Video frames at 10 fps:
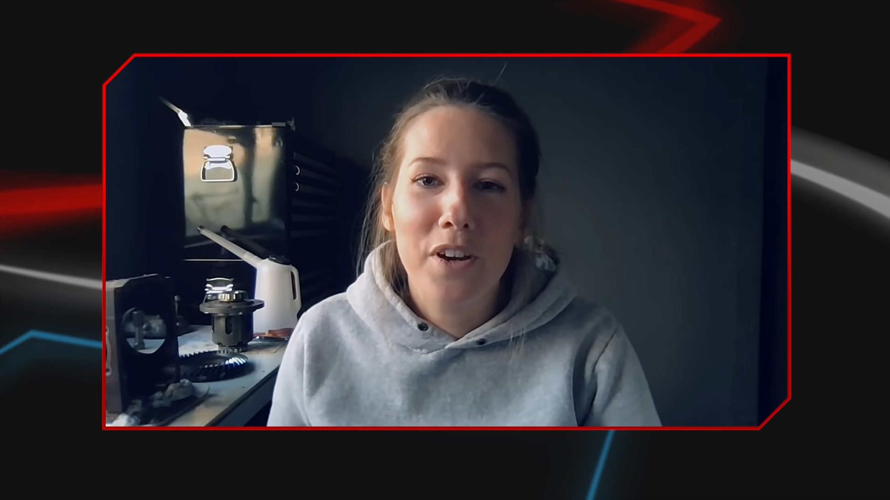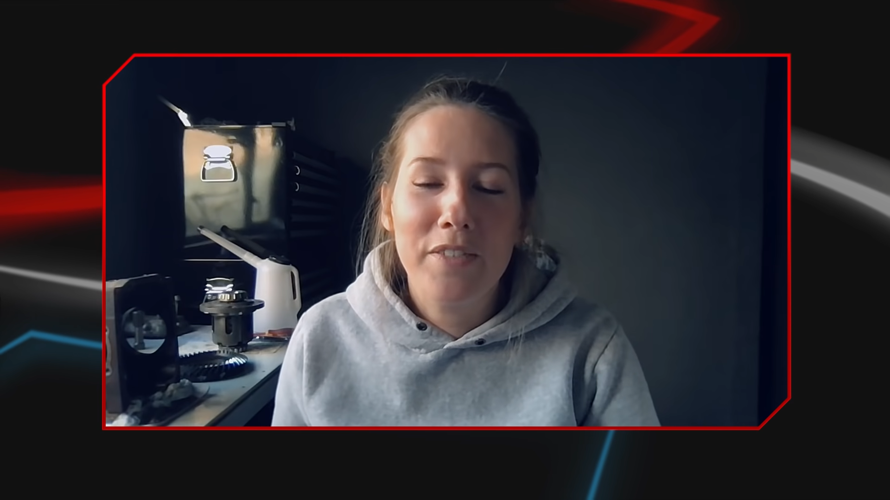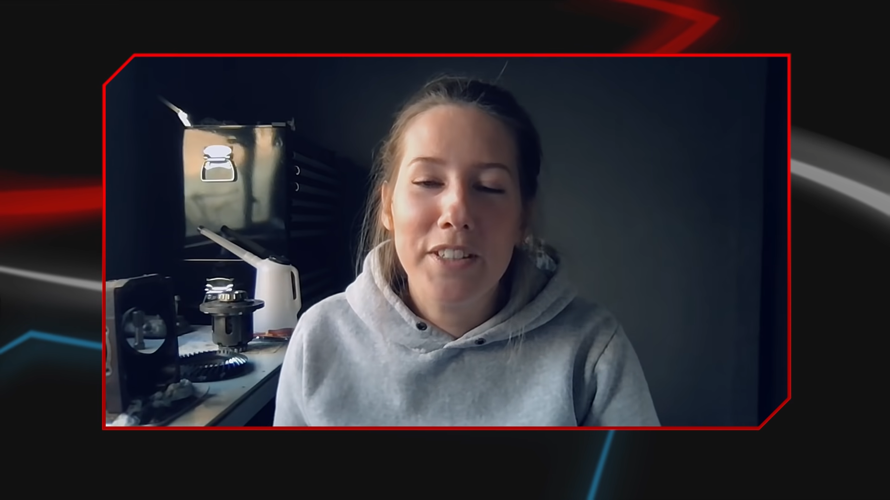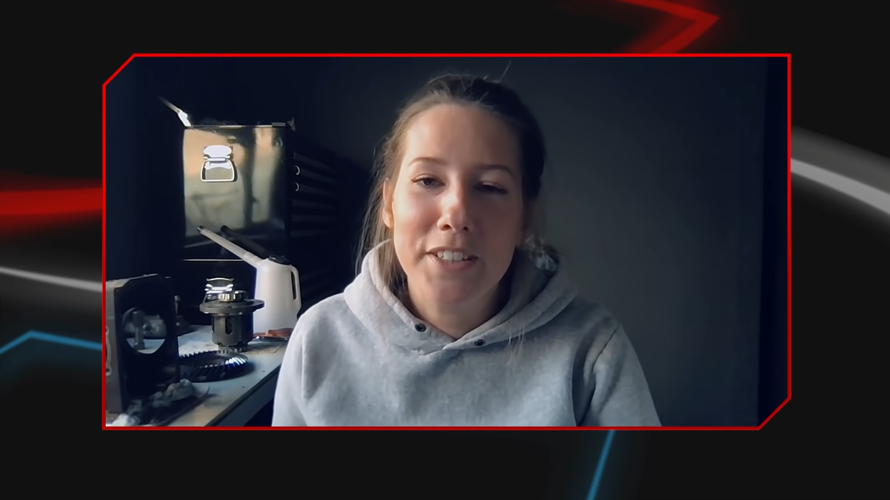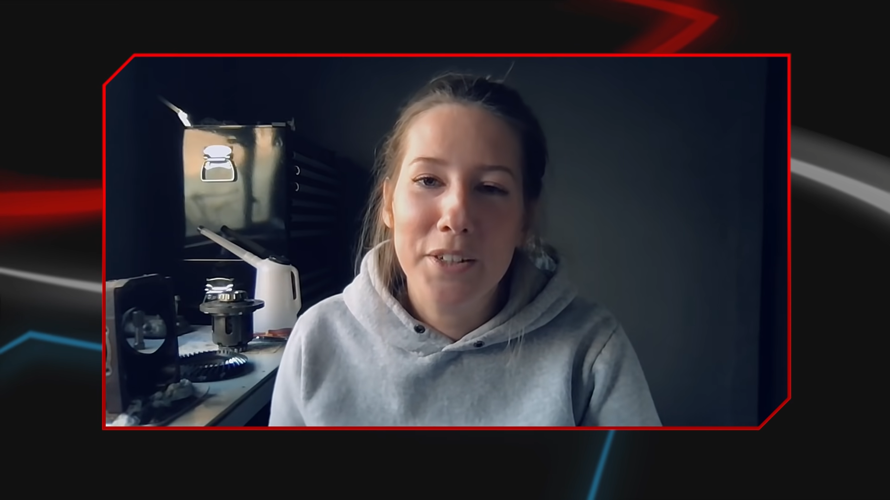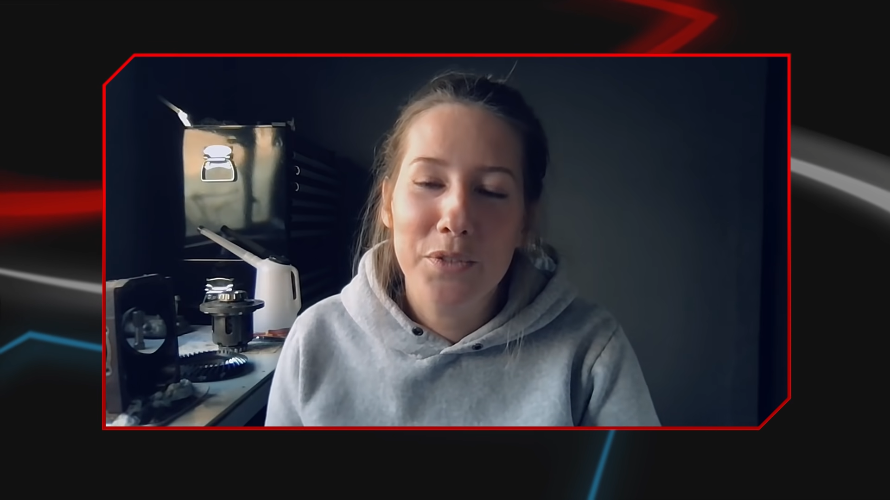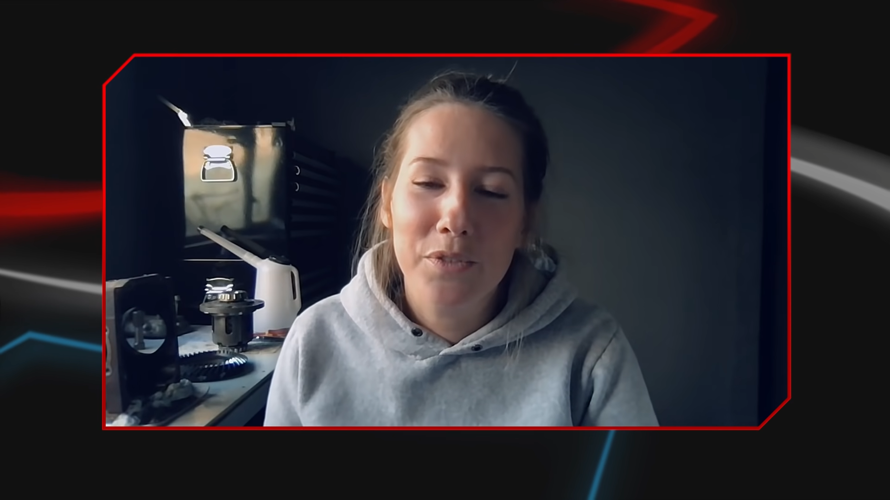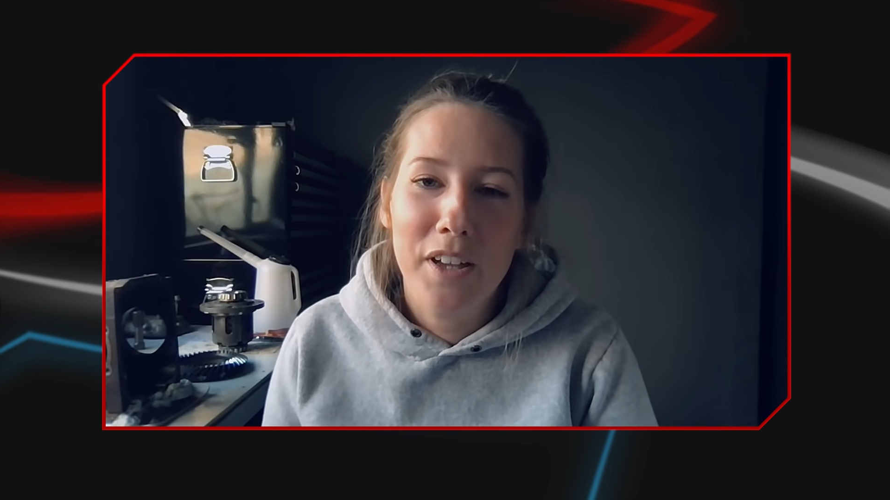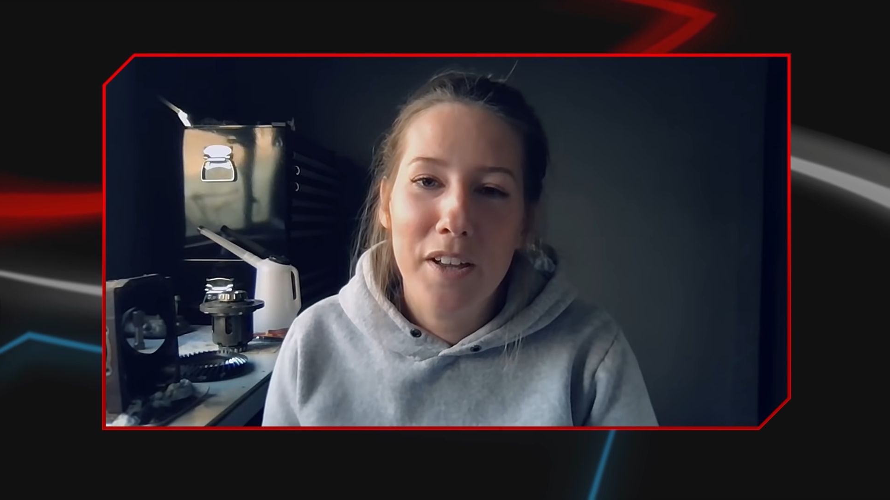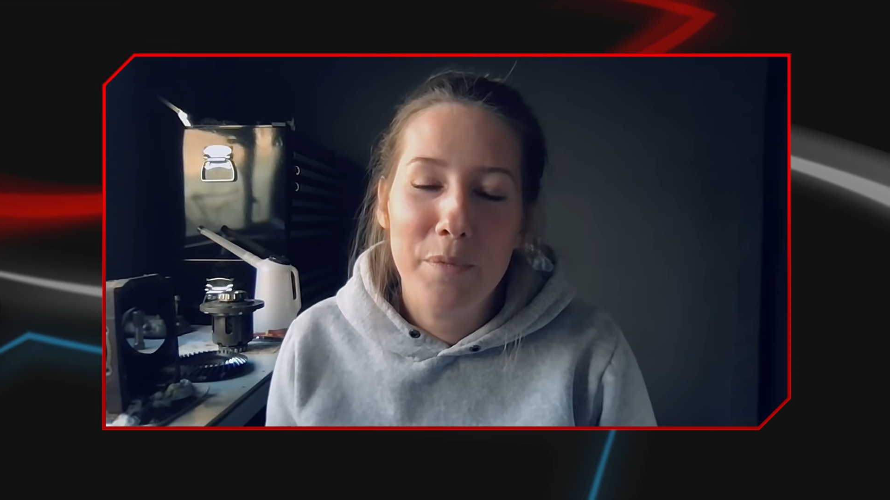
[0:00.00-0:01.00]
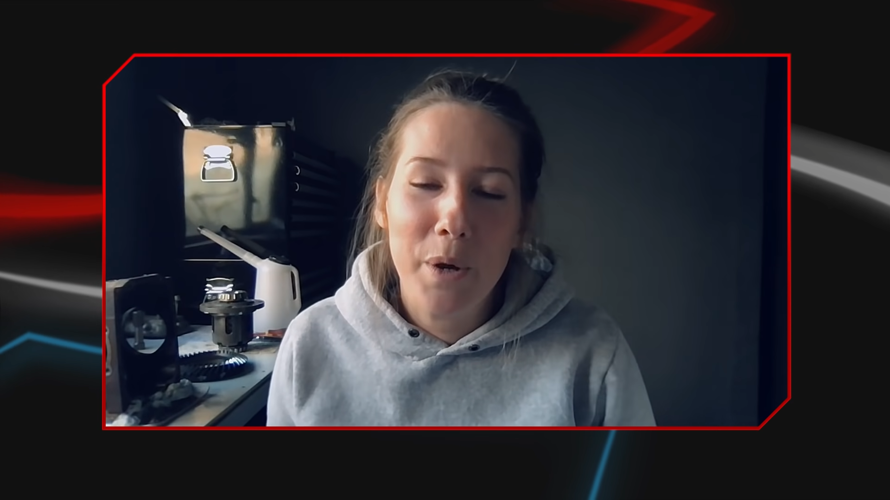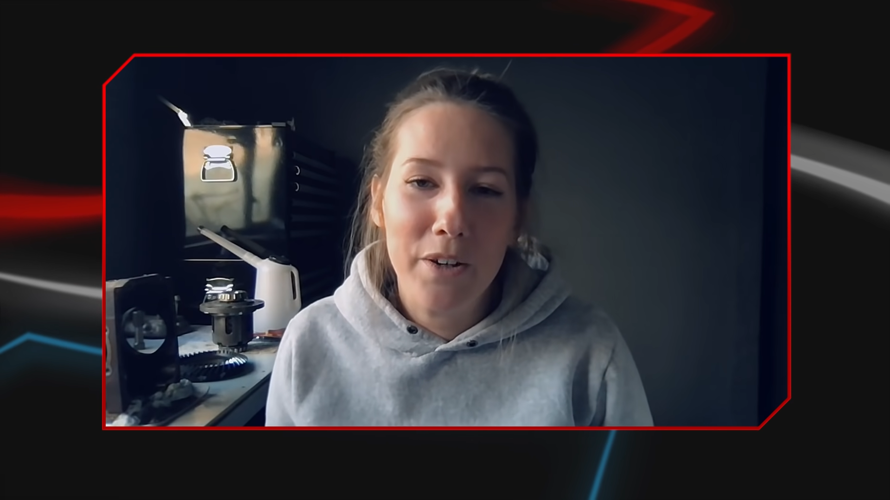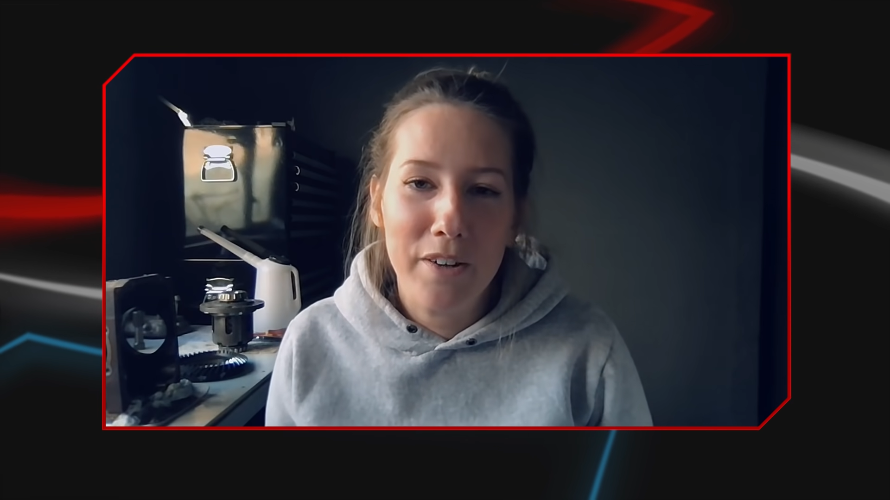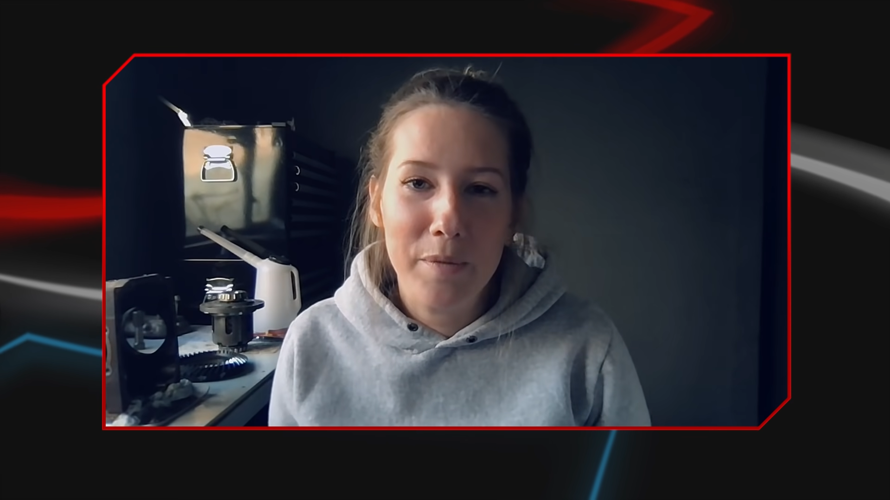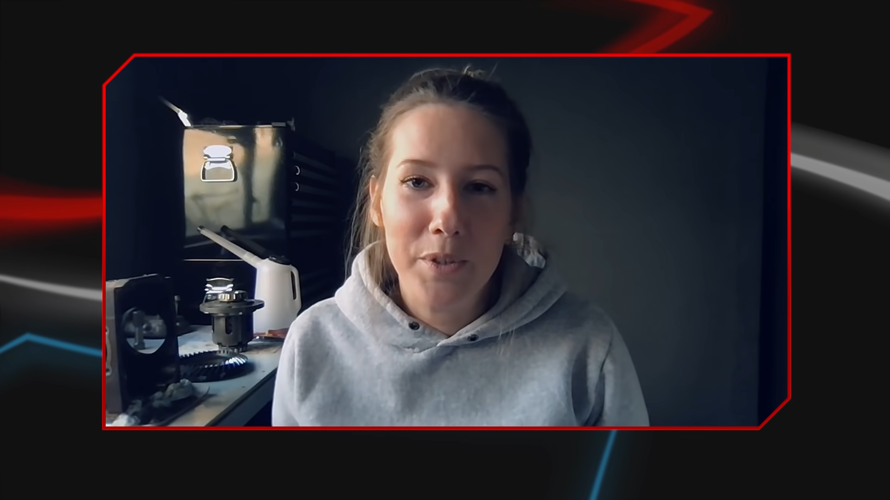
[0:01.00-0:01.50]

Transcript: Driving Skills for Life program